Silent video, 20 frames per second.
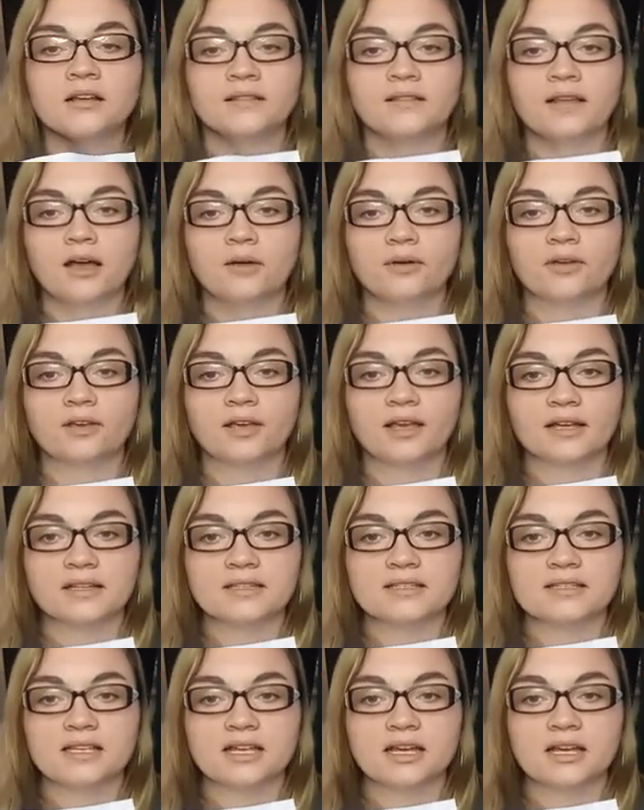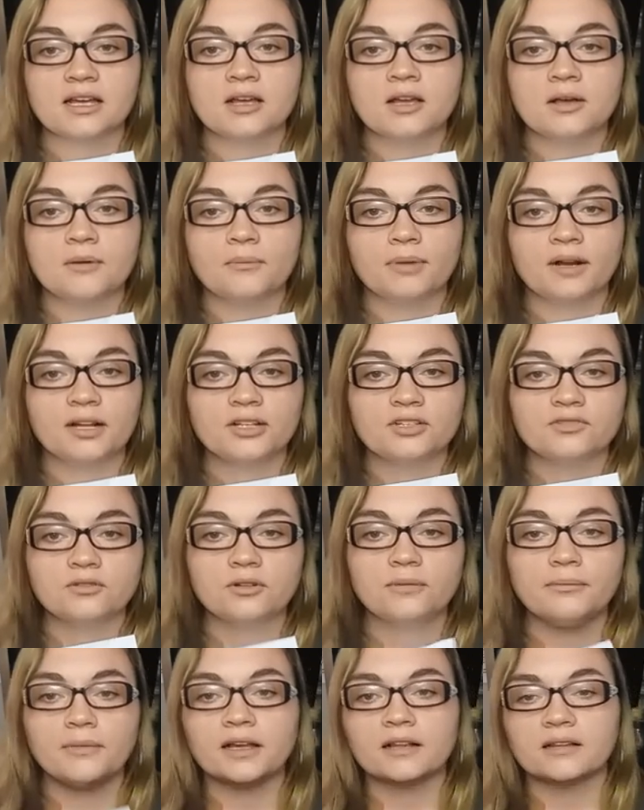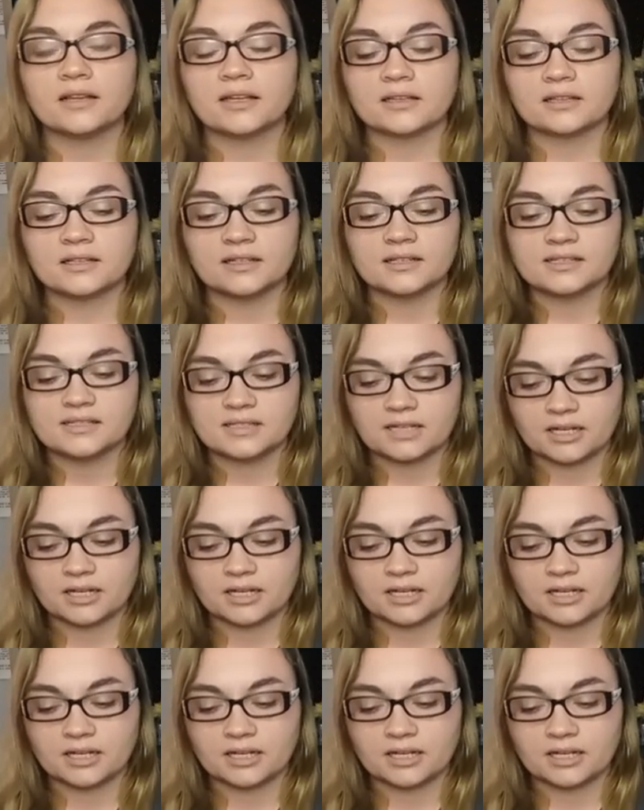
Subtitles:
That way you can't see it. But I do a mailing list,